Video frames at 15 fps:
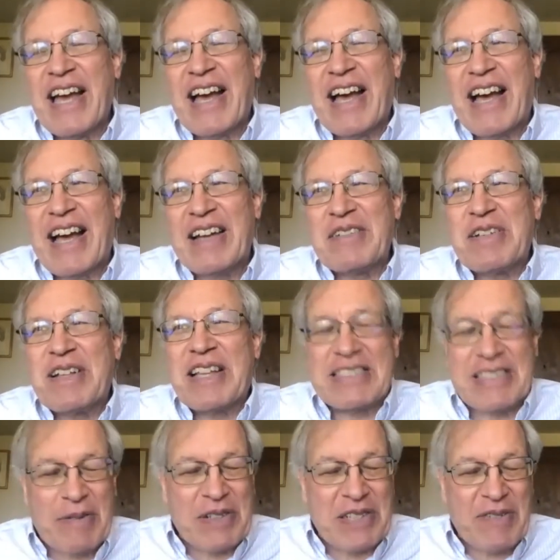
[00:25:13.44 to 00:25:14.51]
I realize
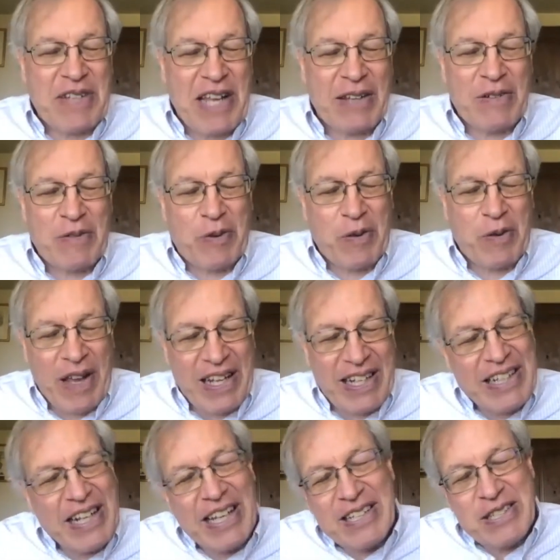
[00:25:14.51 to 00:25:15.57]
how much I've taken for
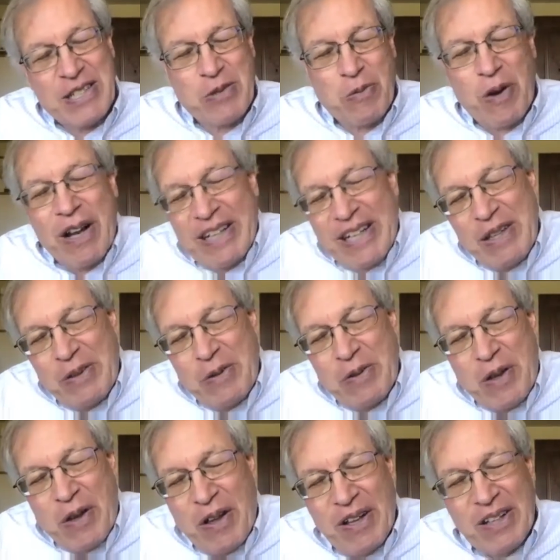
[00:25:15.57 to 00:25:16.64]
granted just walking through
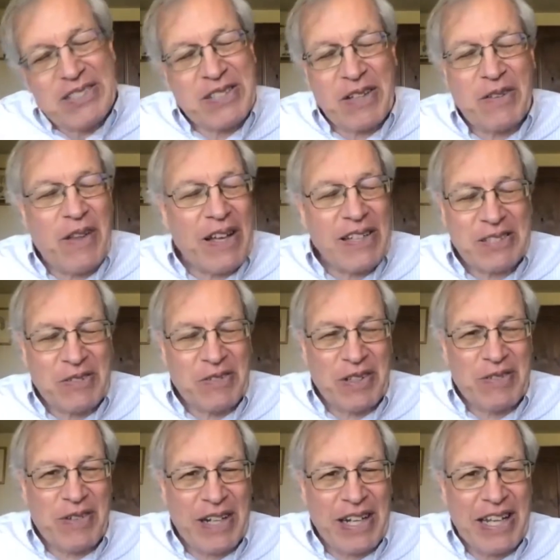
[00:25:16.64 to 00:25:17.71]
the halls of the law school
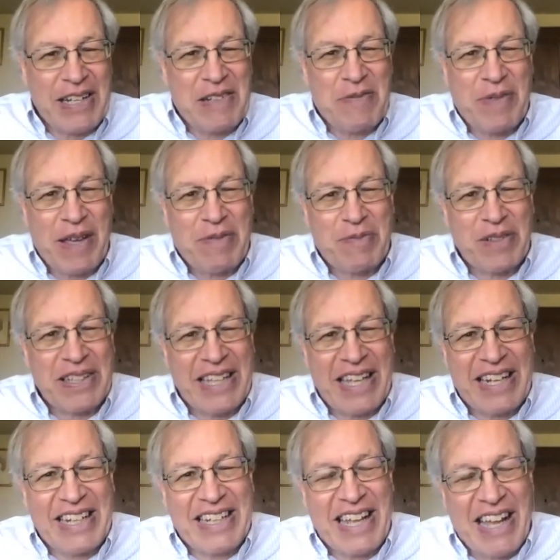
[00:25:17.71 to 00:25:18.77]
and running into people and
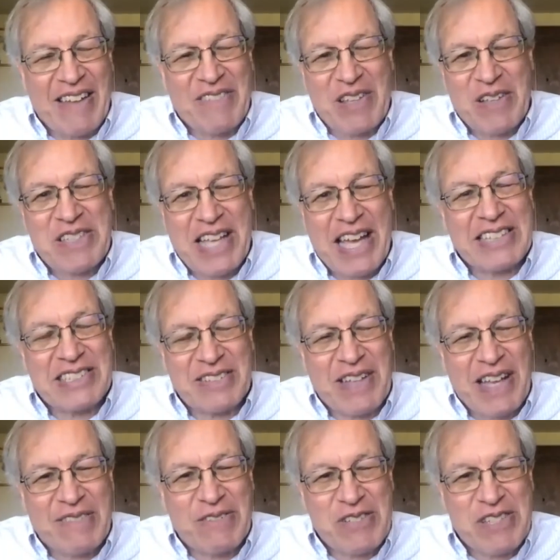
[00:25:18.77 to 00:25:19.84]
getting to have those kinds of
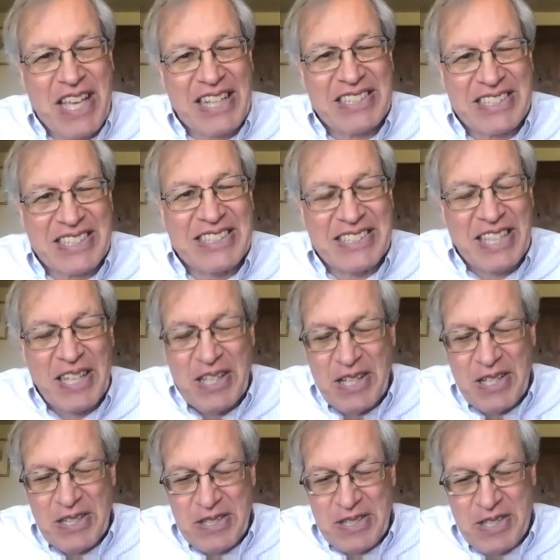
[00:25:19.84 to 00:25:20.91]
conversations.
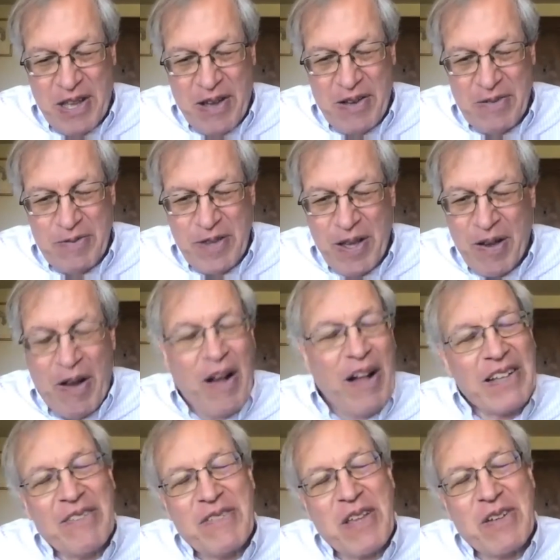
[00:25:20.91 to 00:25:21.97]
So
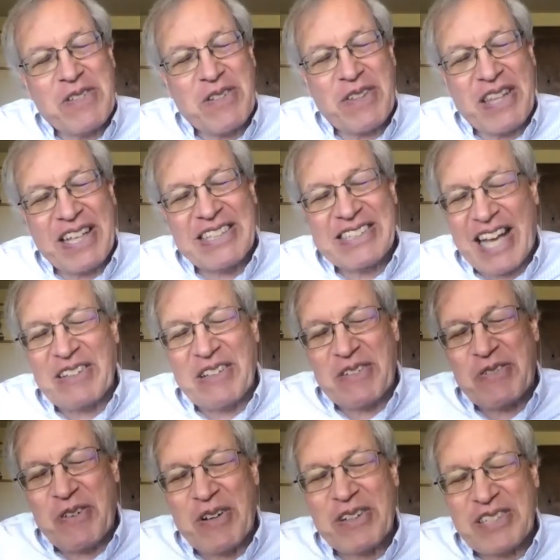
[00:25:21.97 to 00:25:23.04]
all of those are things I look
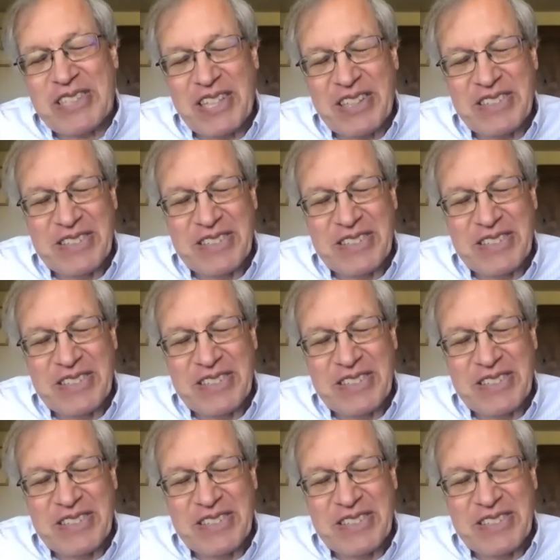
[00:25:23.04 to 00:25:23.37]
forward to.